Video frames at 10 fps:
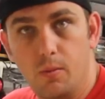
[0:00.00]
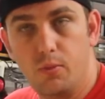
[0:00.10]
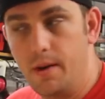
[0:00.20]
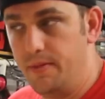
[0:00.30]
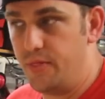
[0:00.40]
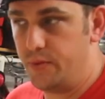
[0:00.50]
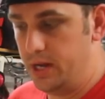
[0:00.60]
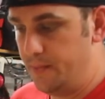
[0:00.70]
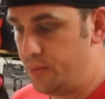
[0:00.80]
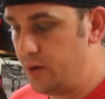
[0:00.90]
I'll probably
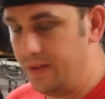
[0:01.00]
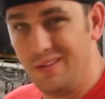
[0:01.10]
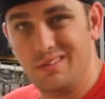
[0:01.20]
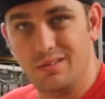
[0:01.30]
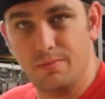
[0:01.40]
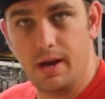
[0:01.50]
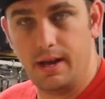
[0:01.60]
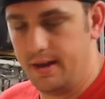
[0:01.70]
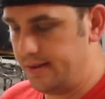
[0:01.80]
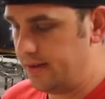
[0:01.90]
3D print this is my
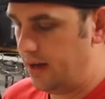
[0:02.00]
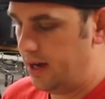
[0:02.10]
guess.